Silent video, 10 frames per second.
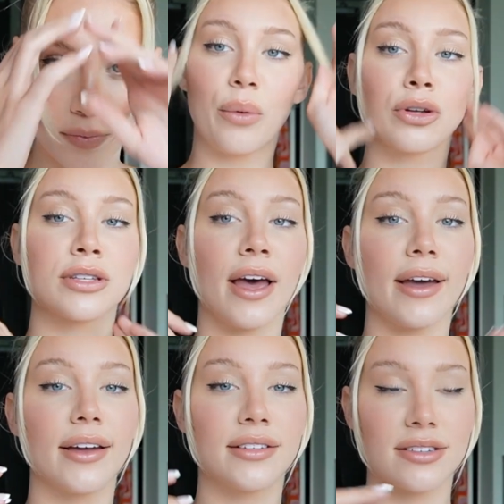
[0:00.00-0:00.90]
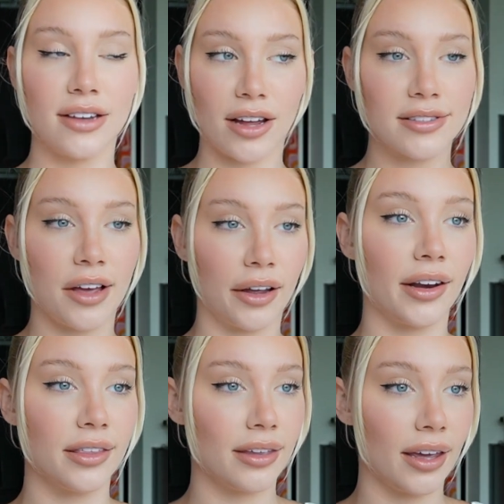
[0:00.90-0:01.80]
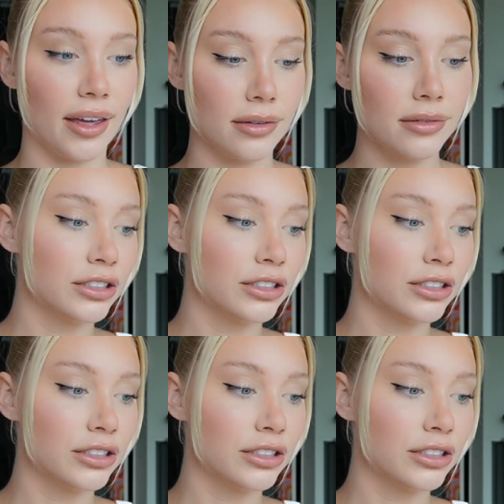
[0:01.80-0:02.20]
I will say it does not suck anything in,